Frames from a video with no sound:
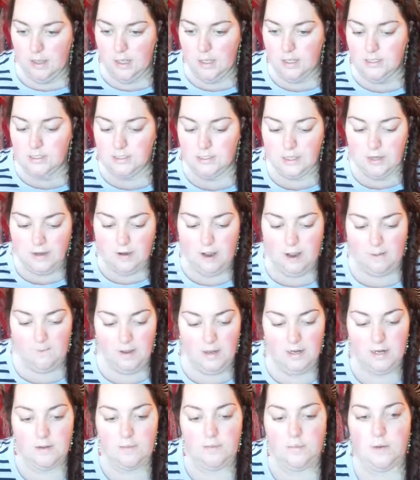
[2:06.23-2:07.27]
So I'm
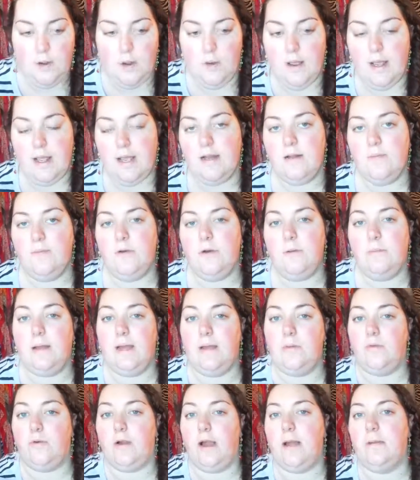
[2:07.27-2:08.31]
going to go ahead and put my
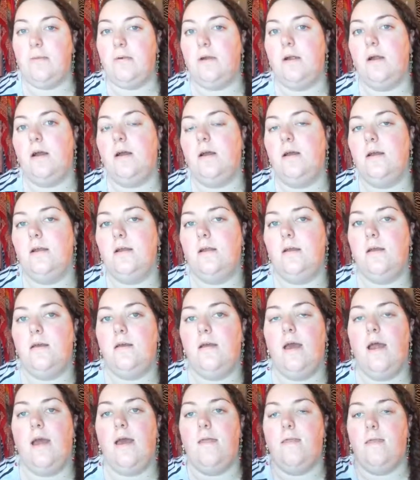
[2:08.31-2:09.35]
primer on,
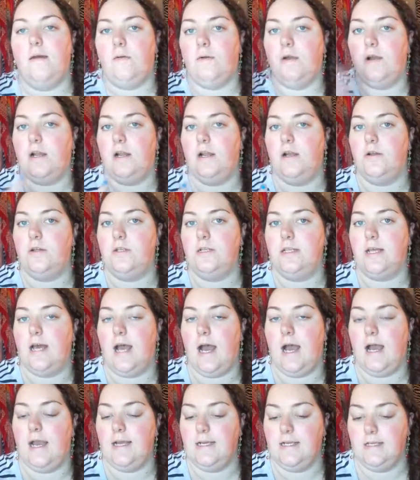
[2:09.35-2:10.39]
and then we're going to go to the
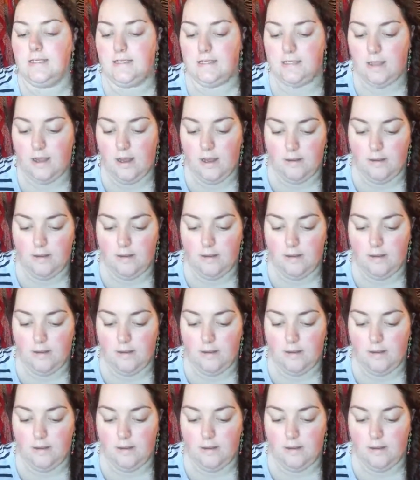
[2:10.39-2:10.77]
eyes.